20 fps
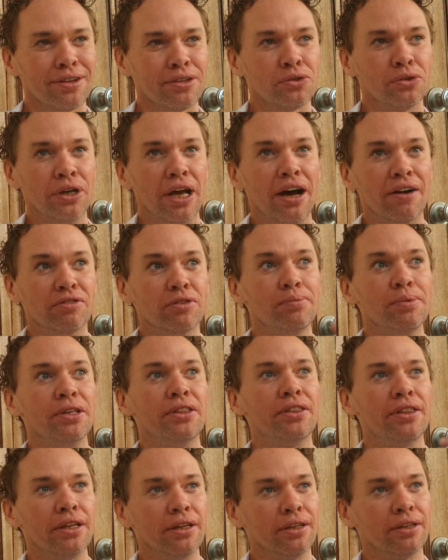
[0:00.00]
So you have to
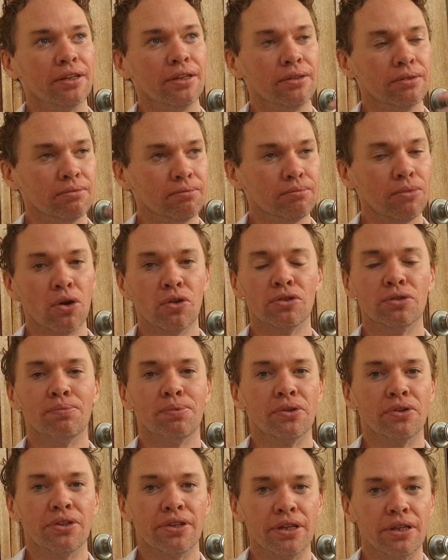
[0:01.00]
be thinking
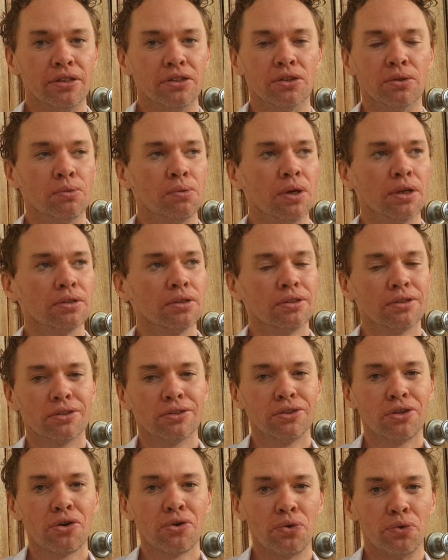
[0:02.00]
multiple things at
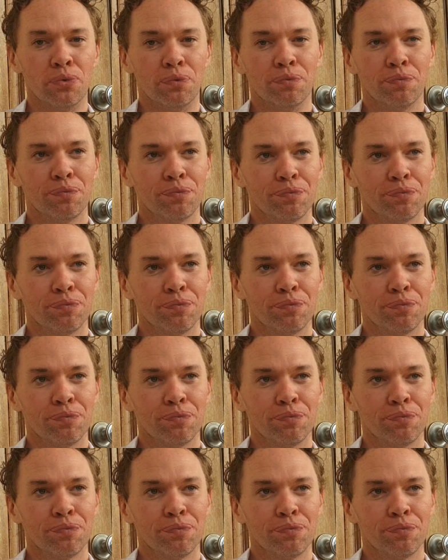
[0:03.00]
once? No.